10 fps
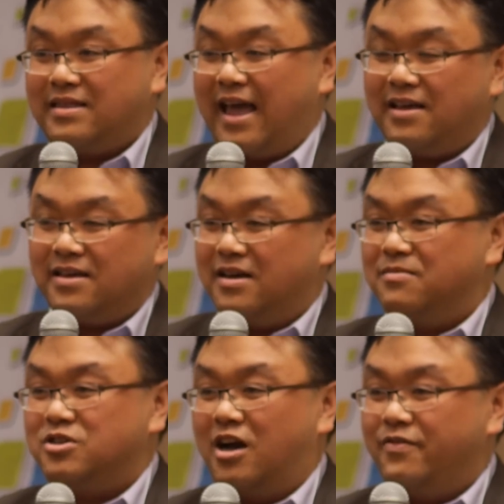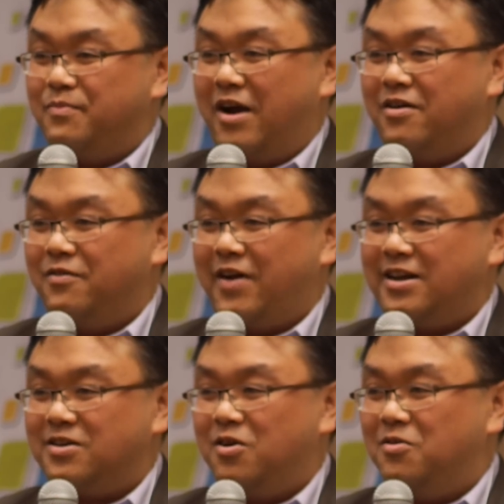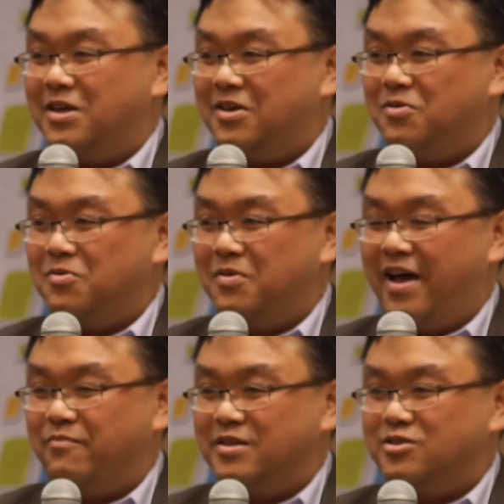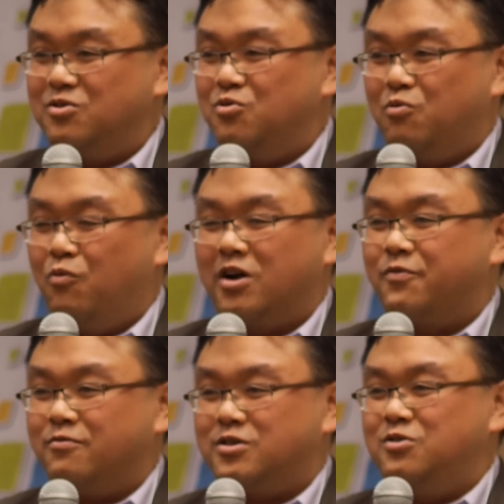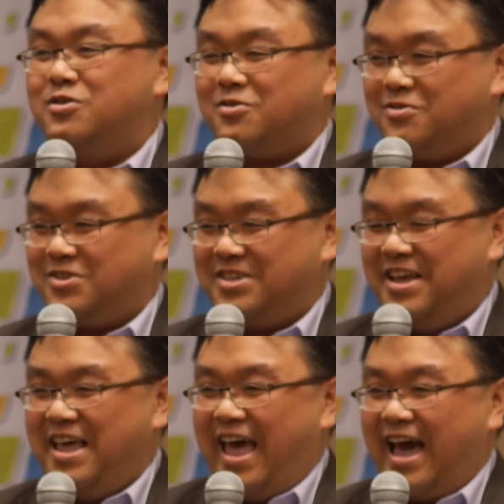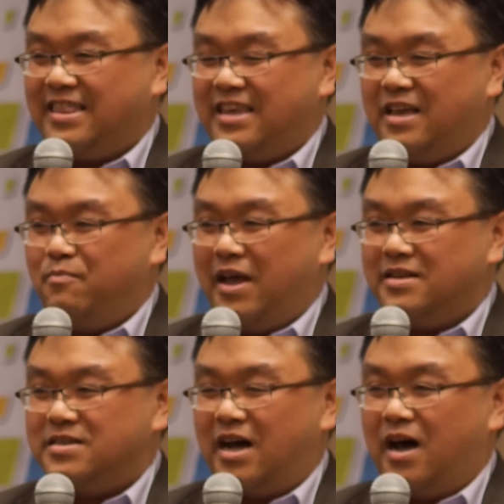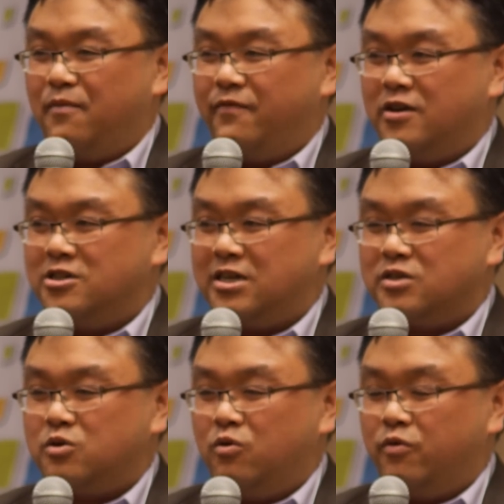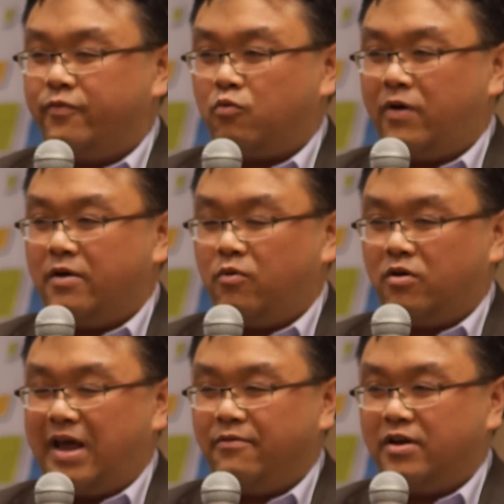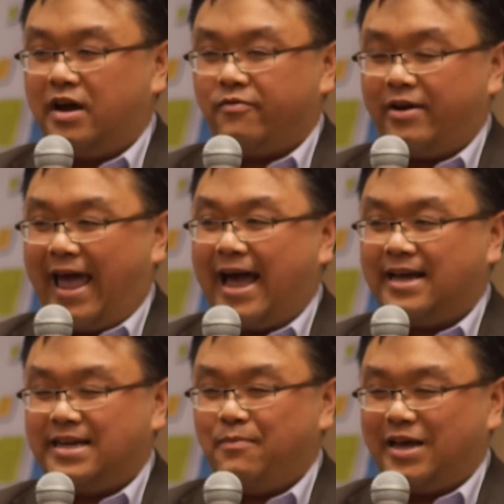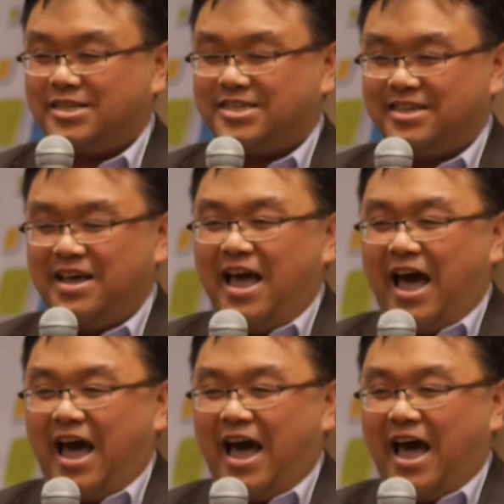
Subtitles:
thank Jonathan Barrett and Frank Ducote, who have been two wonderful tutors at the Bingtom Finishing School for Wayward and Recovering Academics.